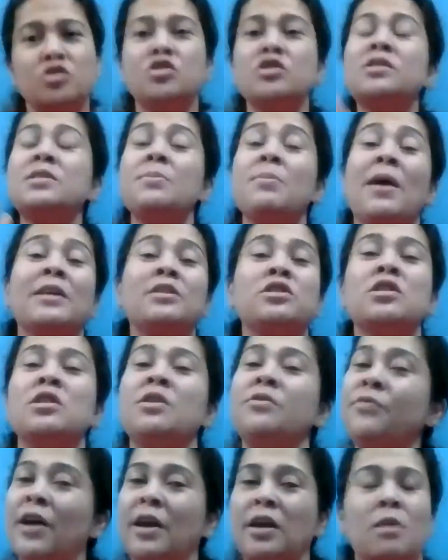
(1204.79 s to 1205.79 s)
Just
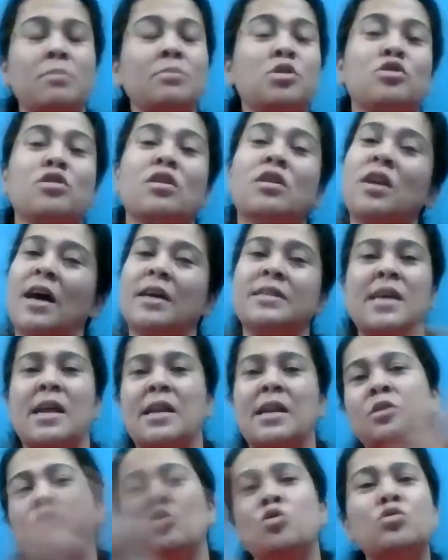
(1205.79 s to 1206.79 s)
imagine if I come to the class
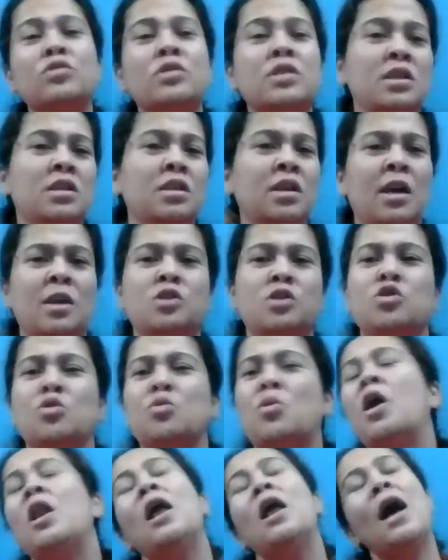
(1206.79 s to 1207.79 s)
and I don't engage
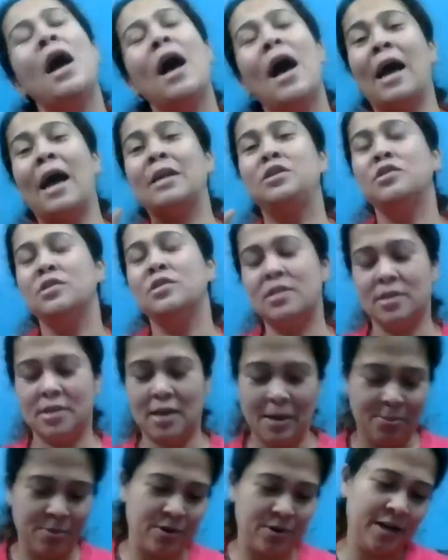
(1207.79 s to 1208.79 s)
you. I just
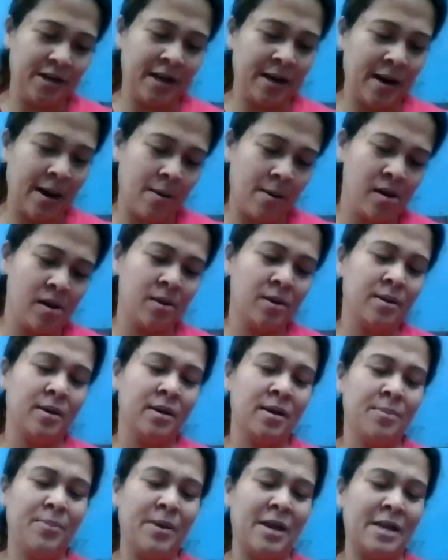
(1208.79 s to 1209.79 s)
keep reading
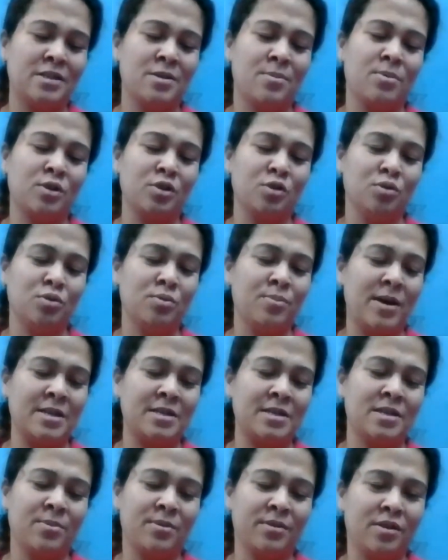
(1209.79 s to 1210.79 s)
page number 2,
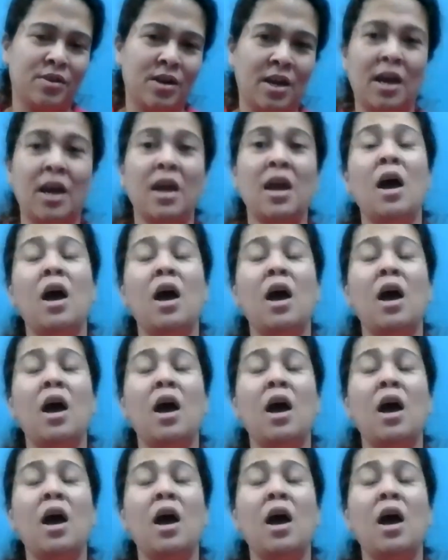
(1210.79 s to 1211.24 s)
page 3.